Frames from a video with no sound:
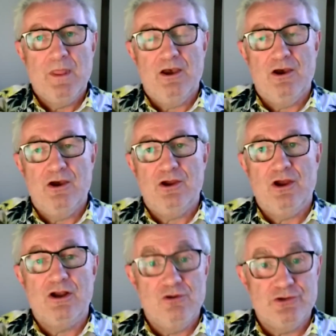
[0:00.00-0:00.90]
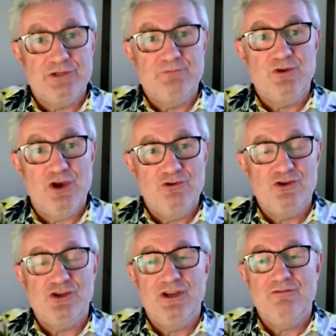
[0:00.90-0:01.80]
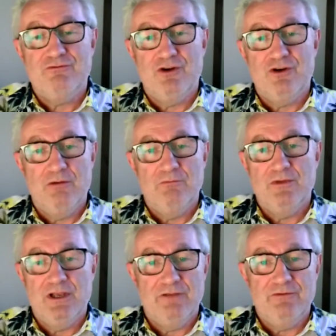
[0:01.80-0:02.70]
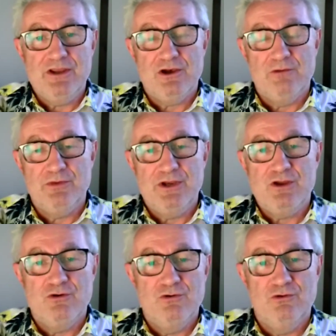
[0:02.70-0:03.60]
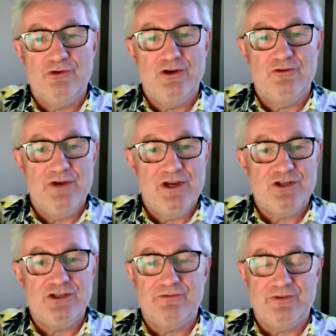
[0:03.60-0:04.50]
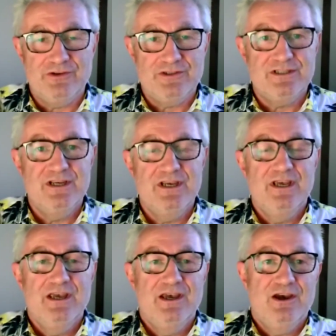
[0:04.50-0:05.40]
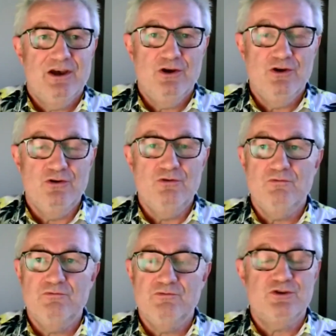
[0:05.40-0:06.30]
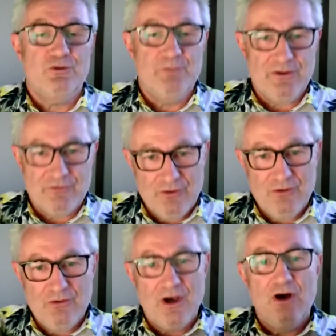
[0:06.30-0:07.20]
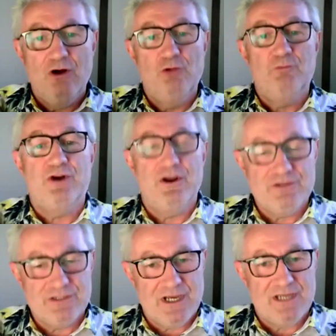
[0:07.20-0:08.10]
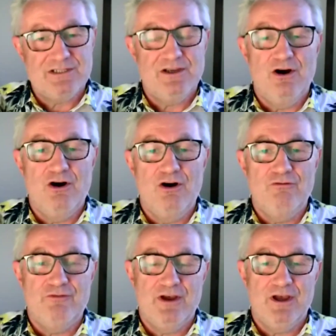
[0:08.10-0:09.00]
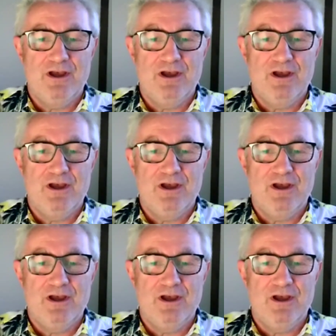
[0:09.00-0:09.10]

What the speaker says: I got some coaching from a lovely company called Career Shifters, who took me through a whole process of